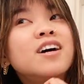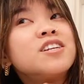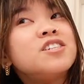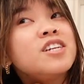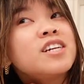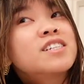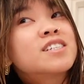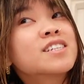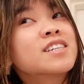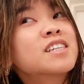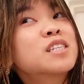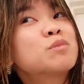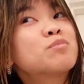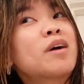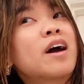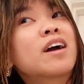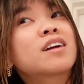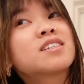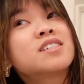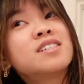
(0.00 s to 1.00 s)
Jason gets
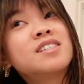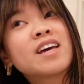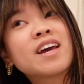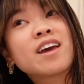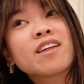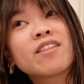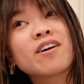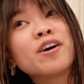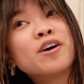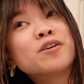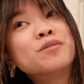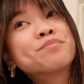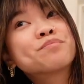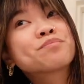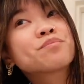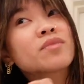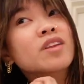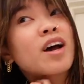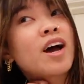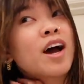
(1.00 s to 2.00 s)
back today though.
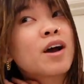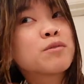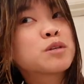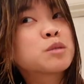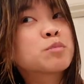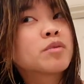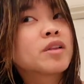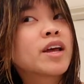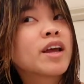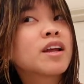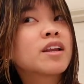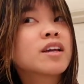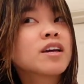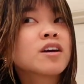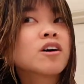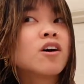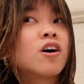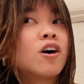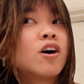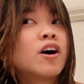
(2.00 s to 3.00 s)
I was
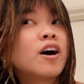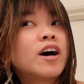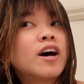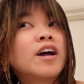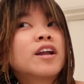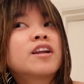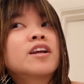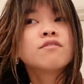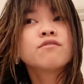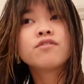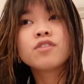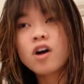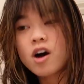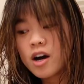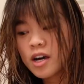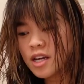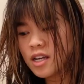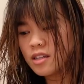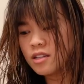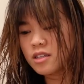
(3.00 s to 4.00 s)
planning on
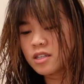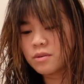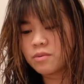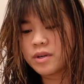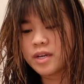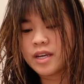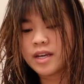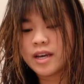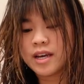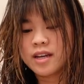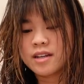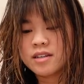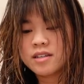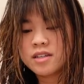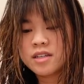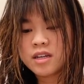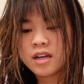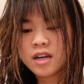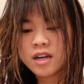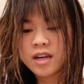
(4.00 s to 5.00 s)
vlogging this
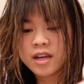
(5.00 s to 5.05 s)
weekend